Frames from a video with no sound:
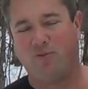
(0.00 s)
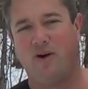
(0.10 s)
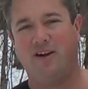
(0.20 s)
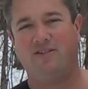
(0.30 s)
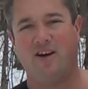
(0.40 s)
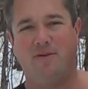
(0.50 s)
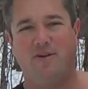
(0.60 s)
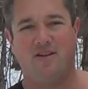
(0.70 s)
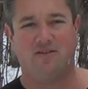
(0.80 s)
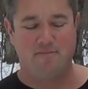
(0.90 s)
one is going to
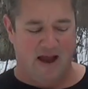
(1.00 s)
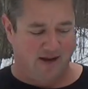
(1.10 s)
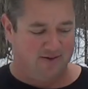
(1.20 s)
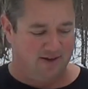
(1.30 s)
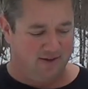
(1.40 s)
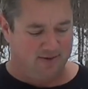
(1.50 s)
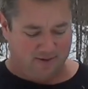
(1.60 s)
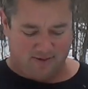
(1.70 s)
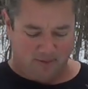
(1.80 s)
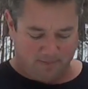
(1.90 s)
be this magazine
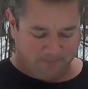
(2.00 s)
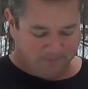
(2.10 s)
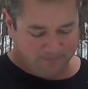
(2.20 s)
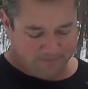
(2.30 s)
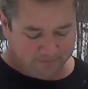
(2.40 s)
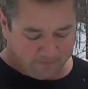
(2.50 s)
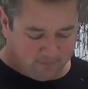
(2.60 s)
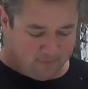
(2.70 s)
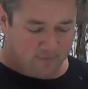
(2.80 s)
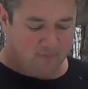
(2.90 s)
system.
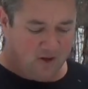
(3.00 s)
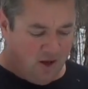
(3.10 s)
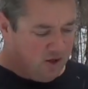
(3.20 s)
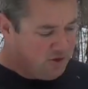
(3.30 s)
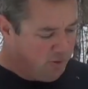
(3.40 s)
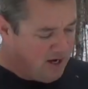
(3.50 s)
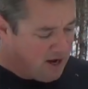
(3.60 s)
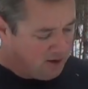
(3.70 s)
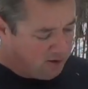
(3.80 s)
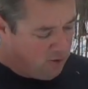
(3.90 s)
So we
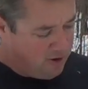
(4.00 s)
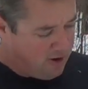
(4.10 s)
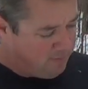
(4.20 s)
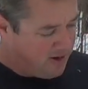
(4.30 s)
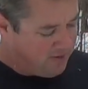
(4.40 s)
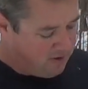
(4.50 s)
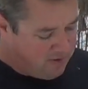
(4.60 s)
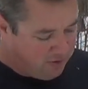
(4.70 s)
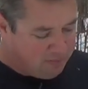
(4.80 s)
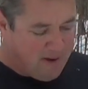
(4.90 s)
got it loaded up right there.
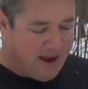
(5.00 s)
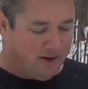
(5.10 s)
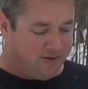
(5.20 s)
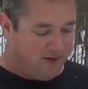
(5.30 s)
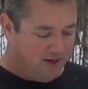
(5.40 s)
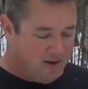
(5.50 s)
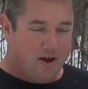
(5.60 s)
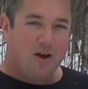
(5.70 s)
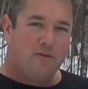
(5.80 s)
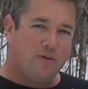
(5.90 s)
This magazine,
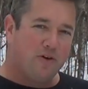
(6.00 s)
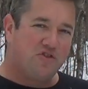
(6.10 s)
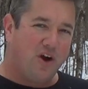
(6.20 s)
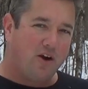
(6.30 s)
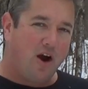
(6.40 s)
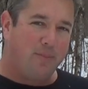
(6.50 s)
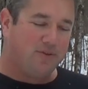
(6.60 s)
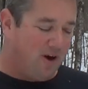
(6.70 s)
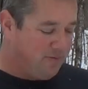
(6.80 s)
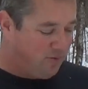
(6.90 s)
first couple
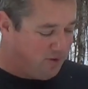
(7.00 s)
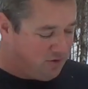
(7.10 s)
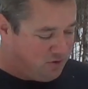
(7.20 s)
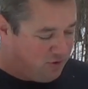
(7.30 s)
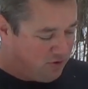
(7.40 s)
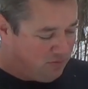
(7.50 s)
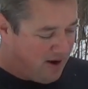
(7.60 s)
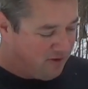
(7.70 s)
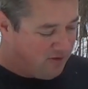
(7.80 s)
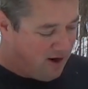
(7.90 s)
times I went to shoot this
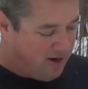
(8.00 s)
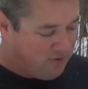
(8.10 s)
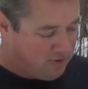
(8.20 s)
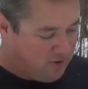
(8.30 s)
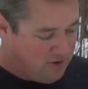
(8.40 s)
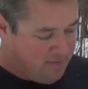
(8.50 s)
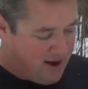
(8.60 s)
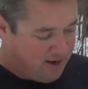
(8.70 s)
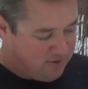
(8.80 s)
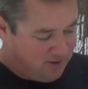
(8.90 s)
magazine, I inserted the
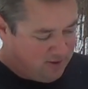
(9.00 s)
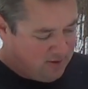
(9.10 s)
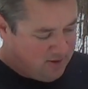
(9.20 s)
magazine